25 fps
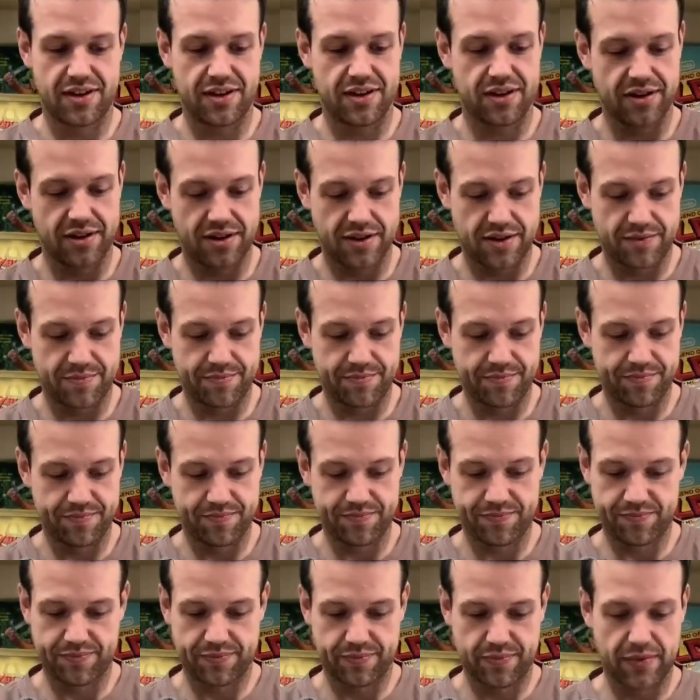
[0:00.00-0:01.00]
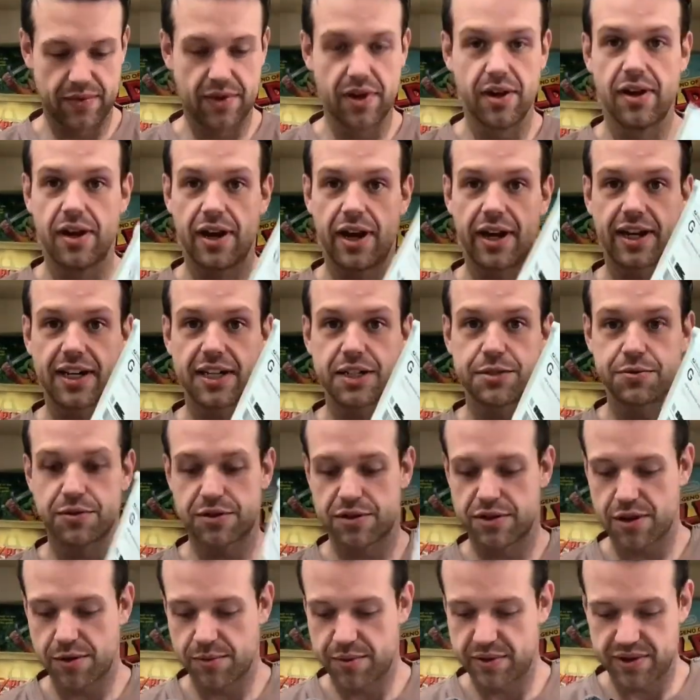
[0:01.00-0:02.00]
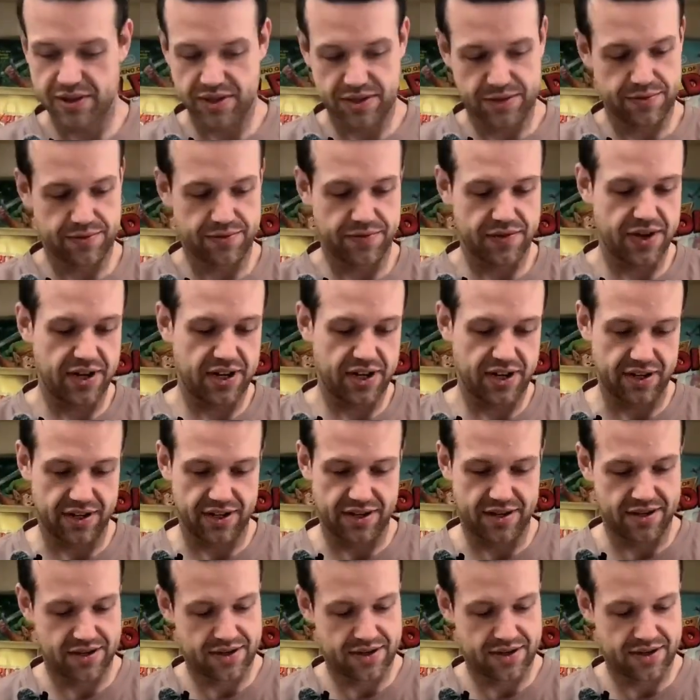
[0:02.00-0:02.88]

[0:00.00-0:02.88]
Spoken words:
I guess we'll start with this one right here.